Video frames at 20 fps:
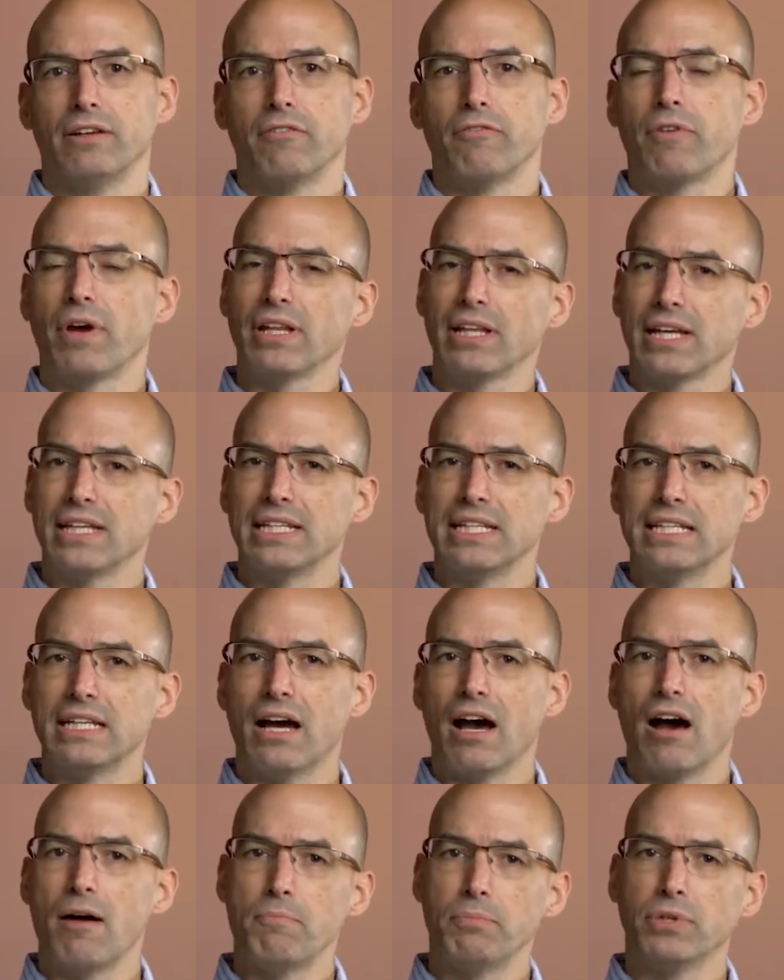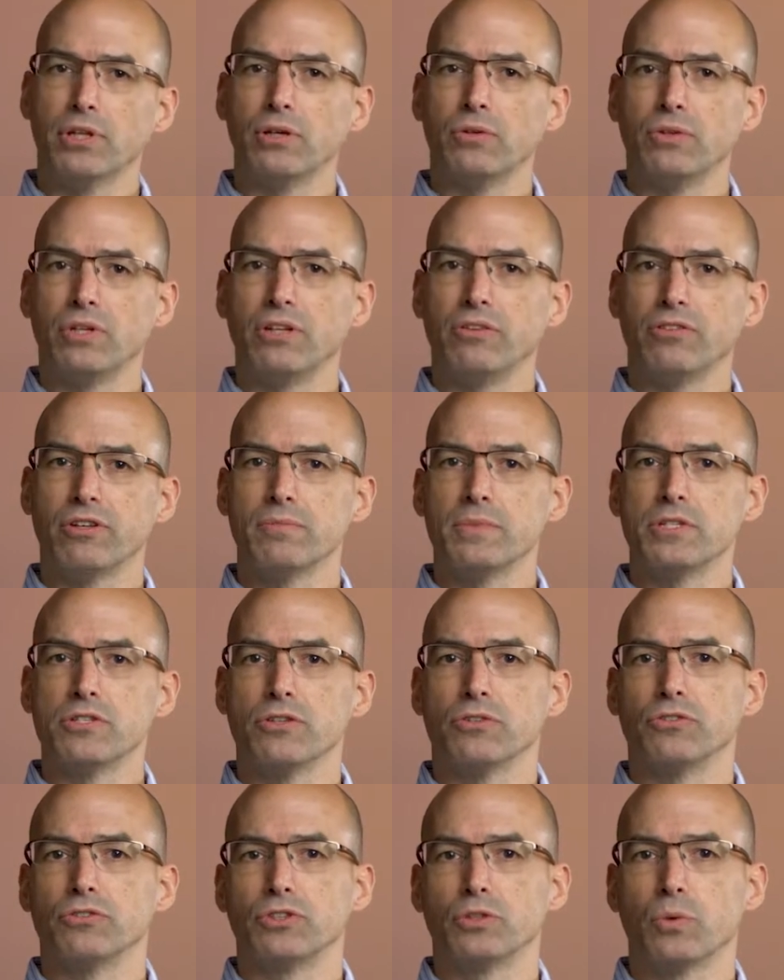Finally, I need to upload these
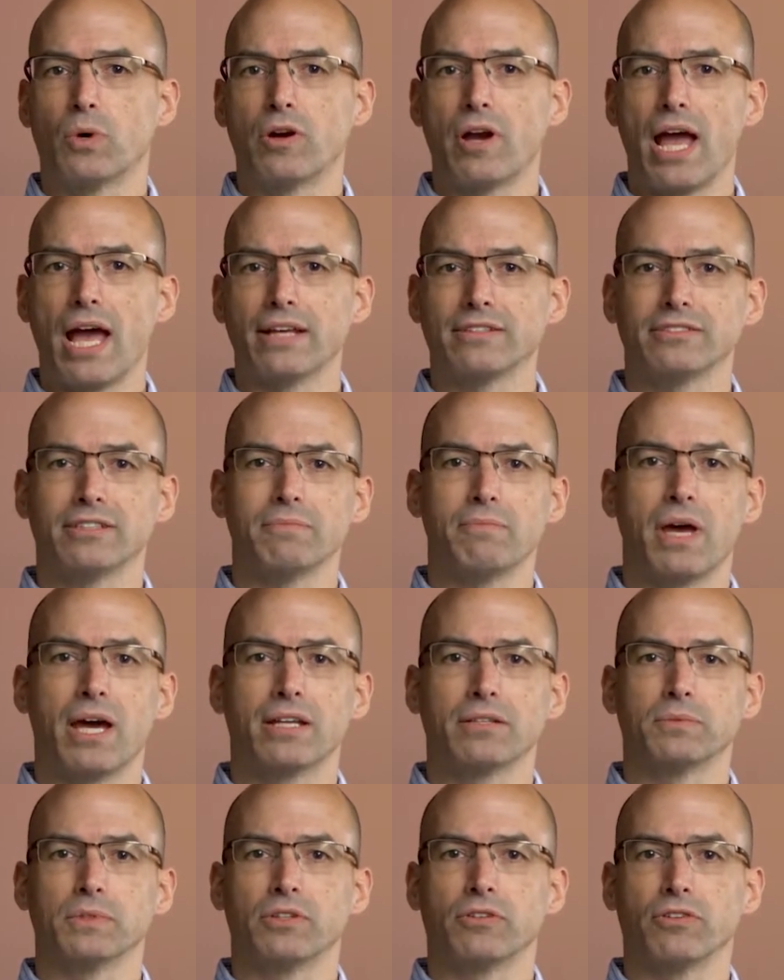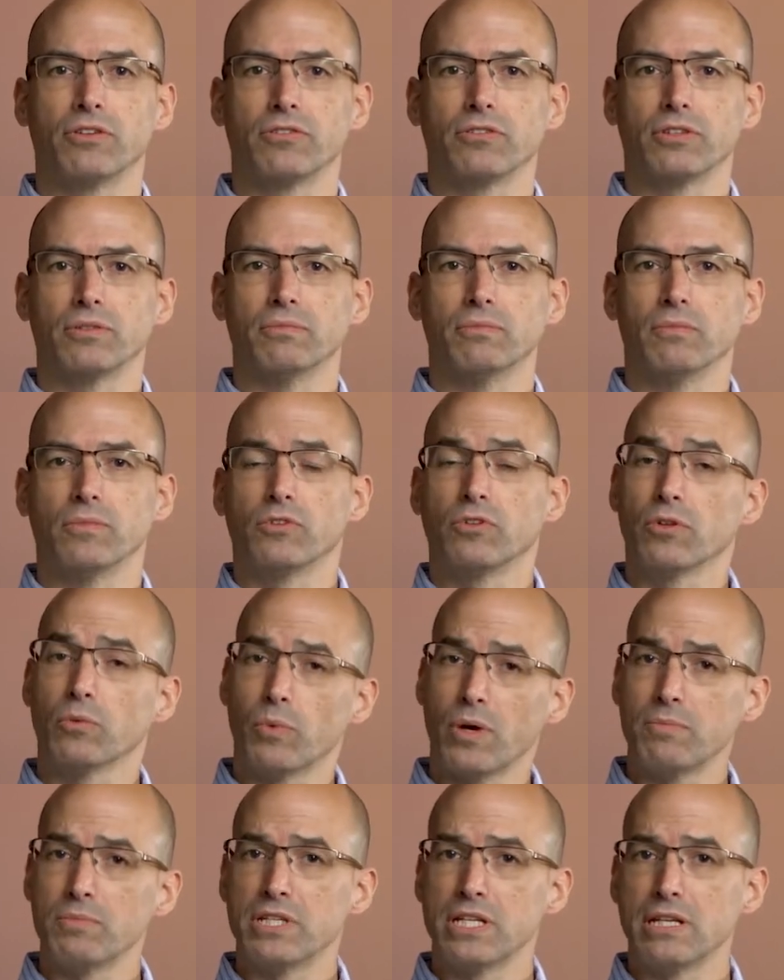images to our asset management system so the
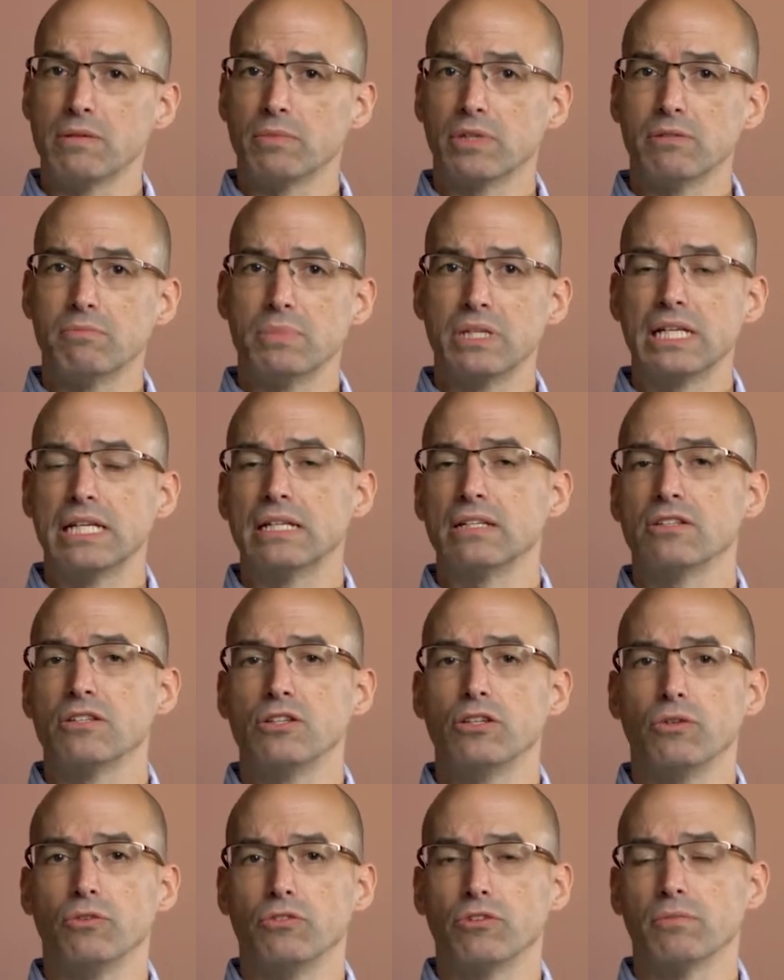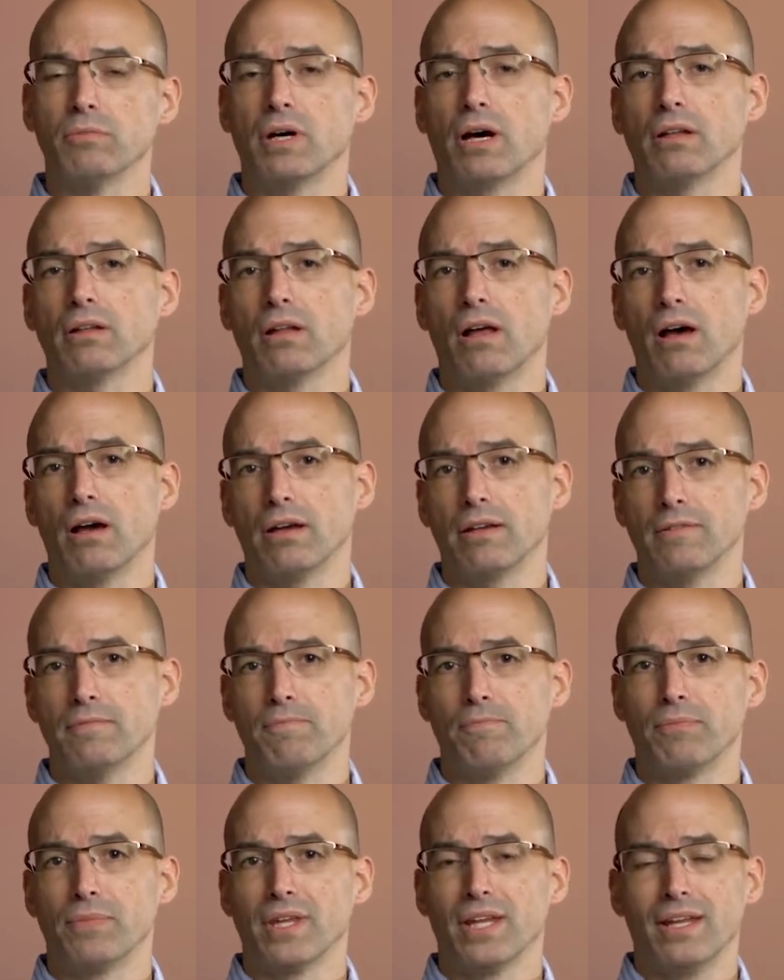web team can begin to use them online.
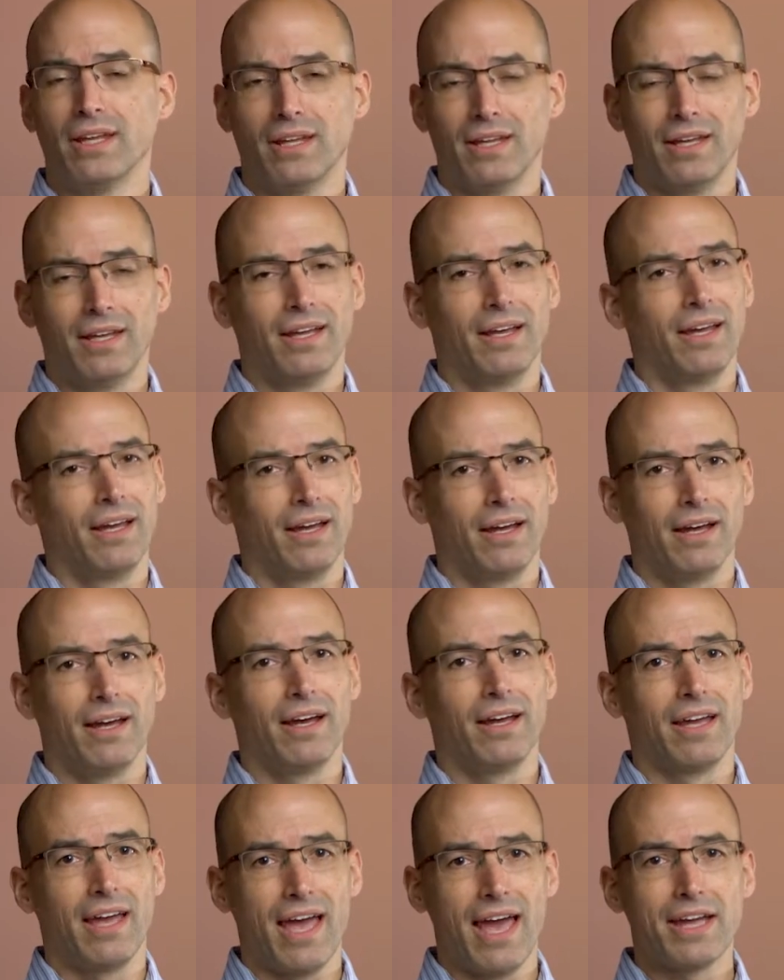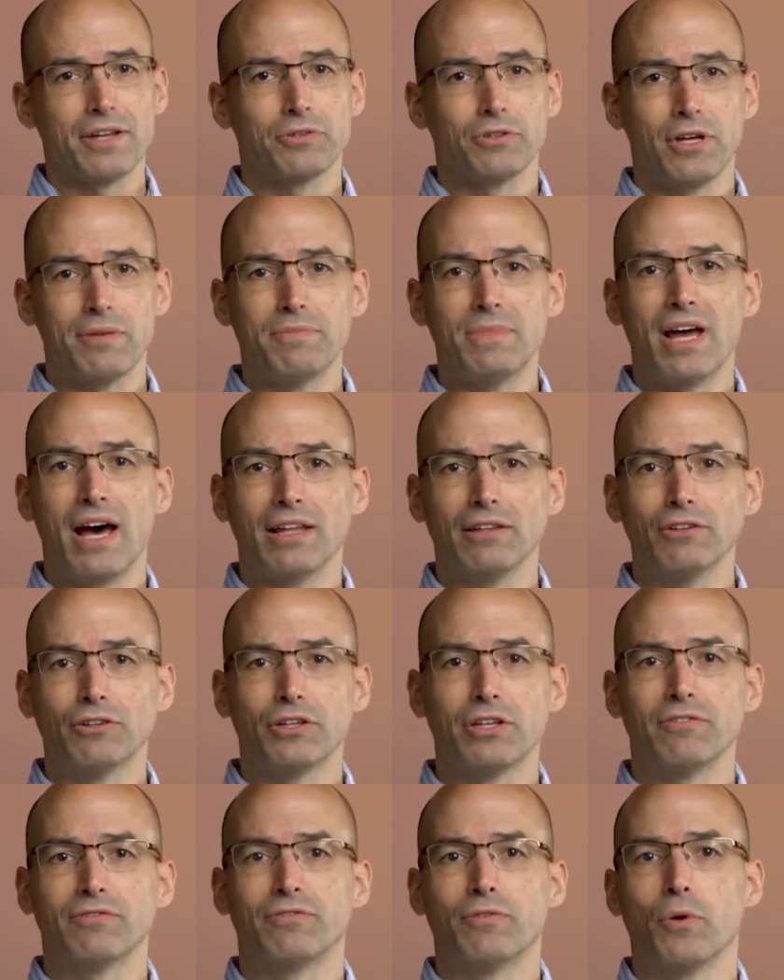Actually, I'm not
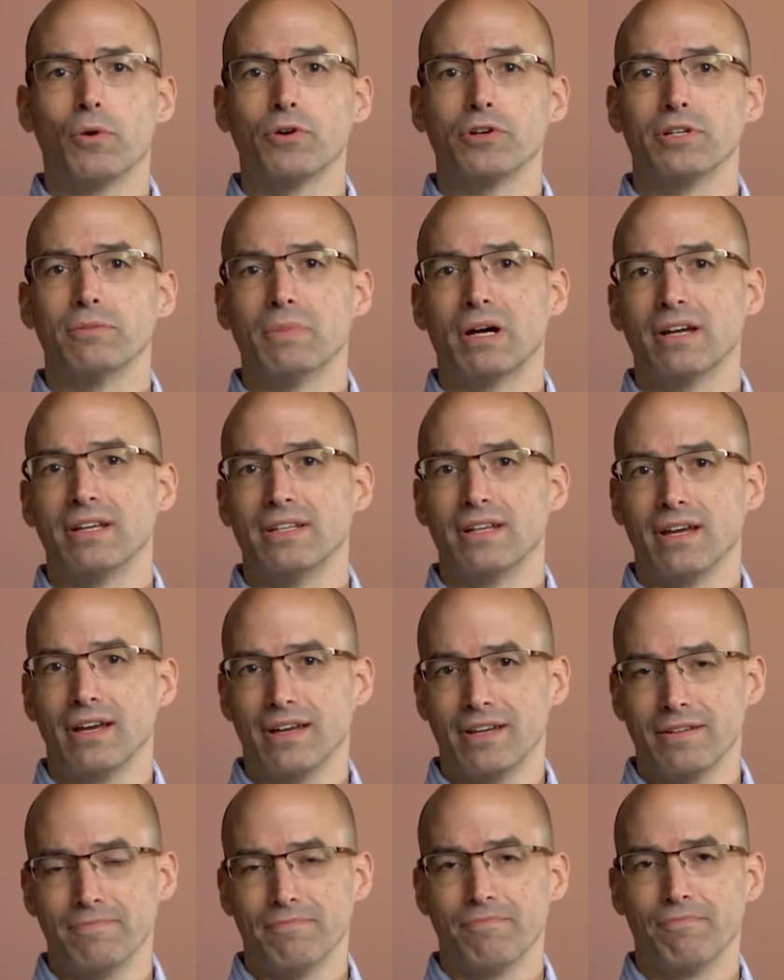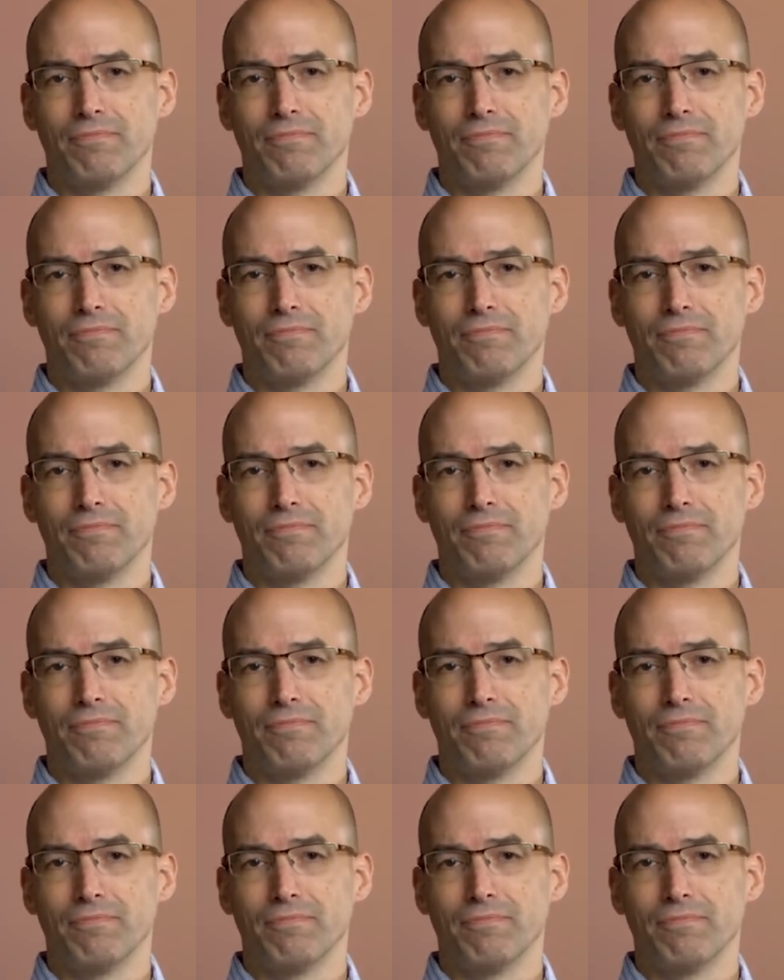looking forward to my day.